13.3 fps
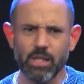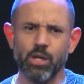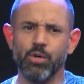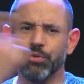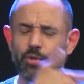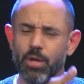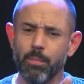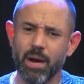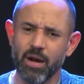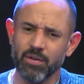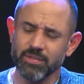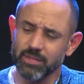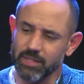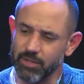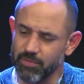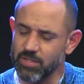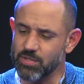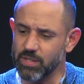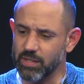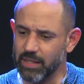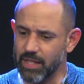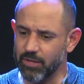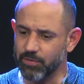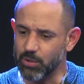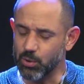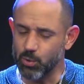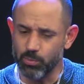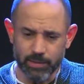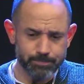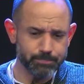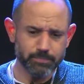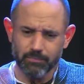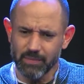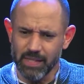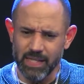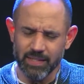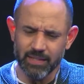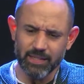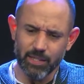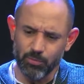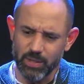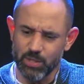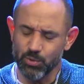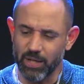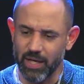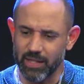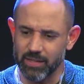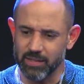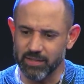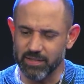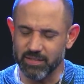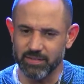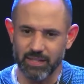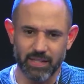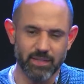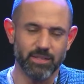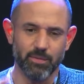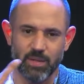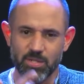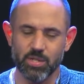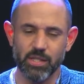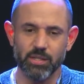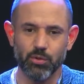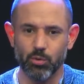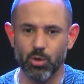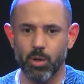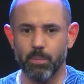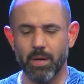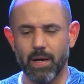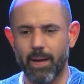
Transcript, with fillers: until their parents eventually left Cuba and then they reunited in the States, eventually grew up,